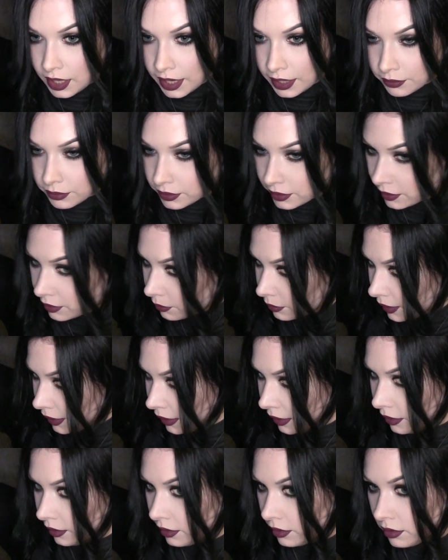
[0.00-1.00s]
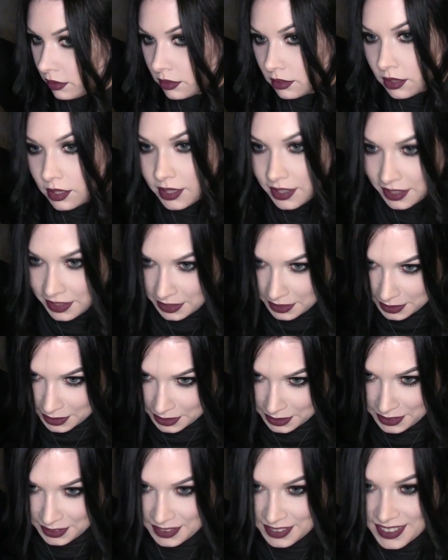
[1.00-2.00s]
I really don't care
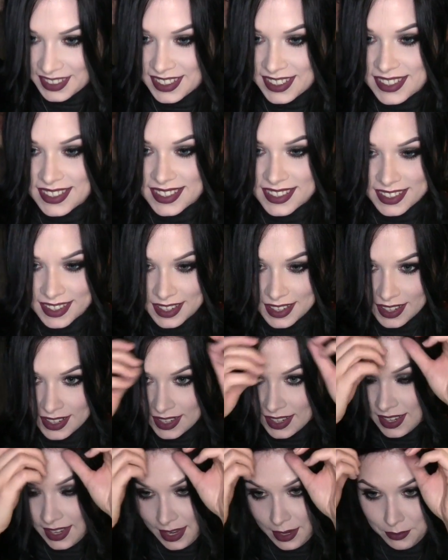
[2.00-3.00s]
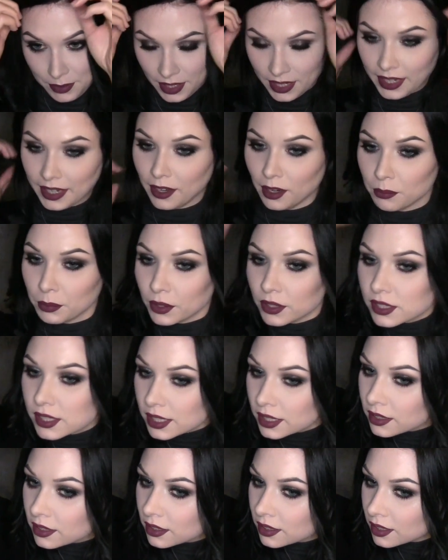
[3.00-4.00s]
because I'm not a hair
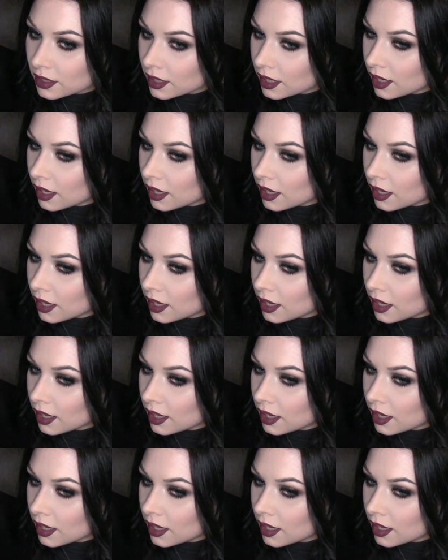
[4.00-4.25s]
person.